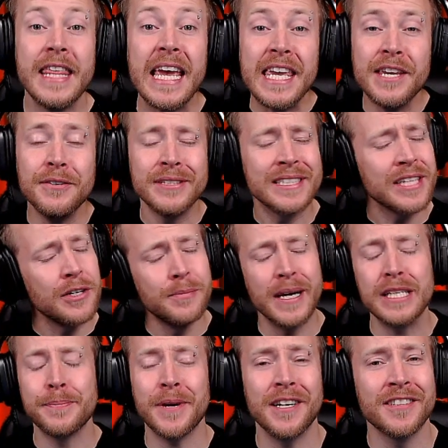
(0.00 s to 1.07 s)
Thank you so
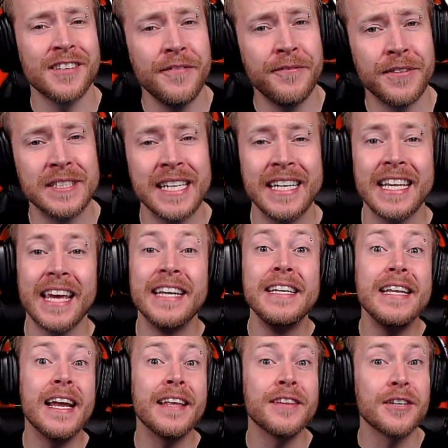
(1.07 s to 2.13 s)
much, Peregrine, for sending
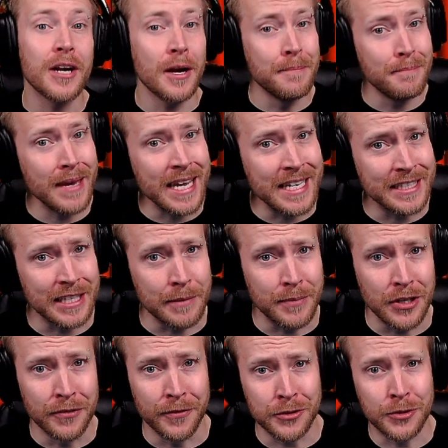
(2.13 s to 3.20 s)
another amazing,
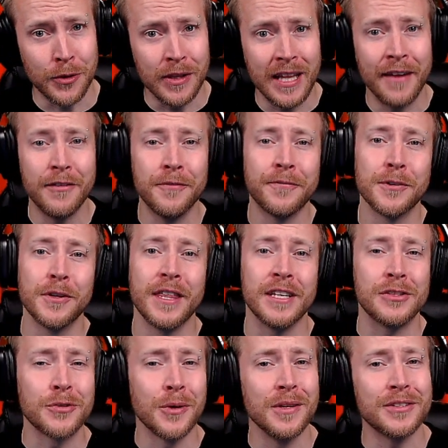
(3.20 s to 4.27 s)
beautiful troll level for
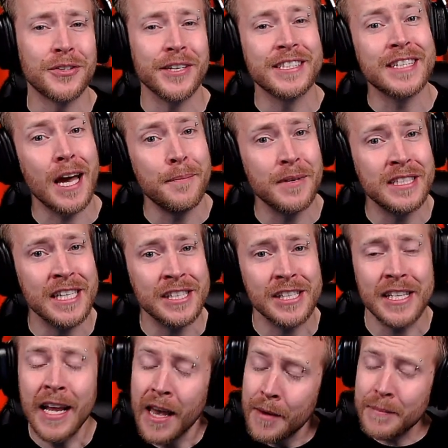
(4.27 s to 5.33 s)
the Troll TriX
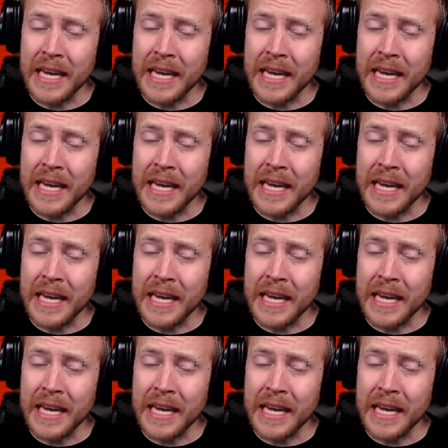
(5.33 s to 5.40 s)
competition.